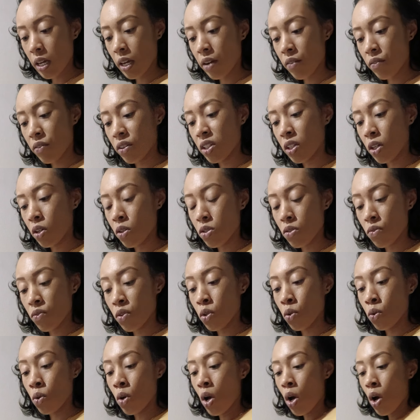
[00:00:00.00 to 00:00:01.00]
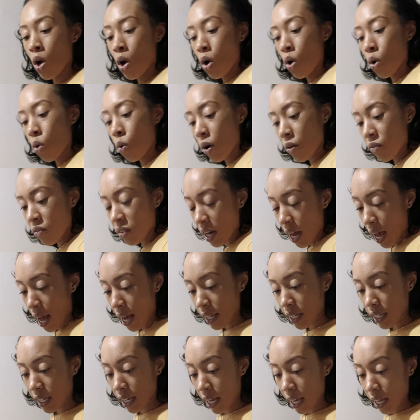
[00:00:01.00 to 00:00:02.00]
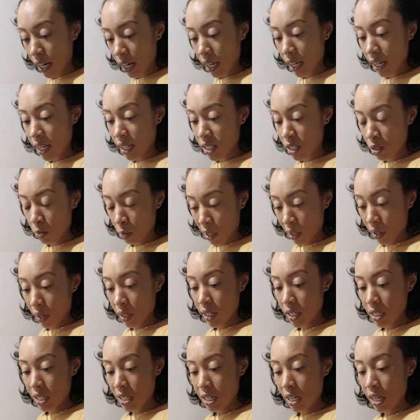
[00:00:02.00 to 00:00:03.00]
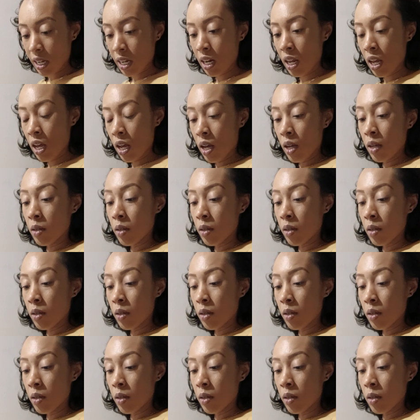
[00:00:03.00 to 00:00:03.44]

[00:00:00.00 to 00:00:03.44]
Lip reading: And for those of you who have not yet experienced it,